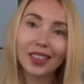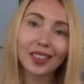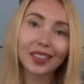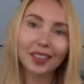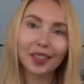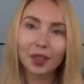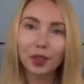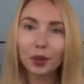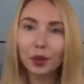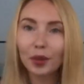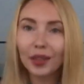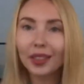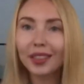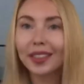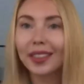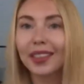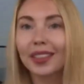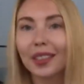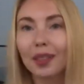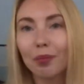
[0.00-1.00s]

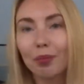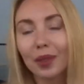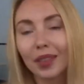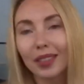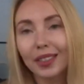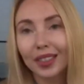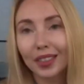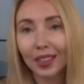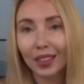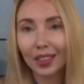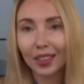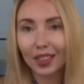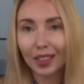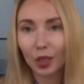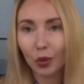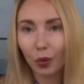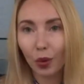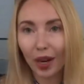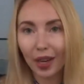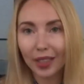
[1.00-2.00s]
security in the building is
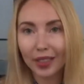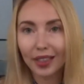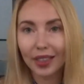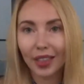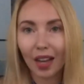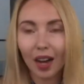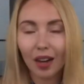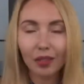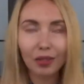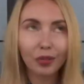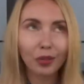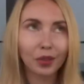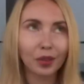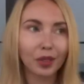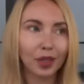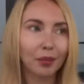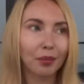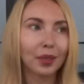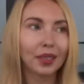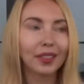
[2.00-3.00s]
quite tough.
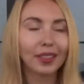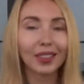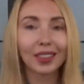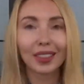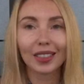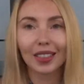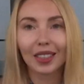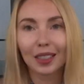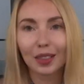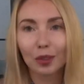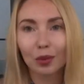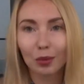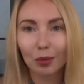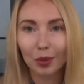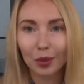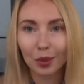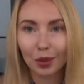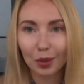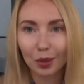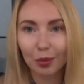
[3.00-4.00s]
I mean, it's like
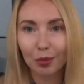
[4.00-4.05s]
super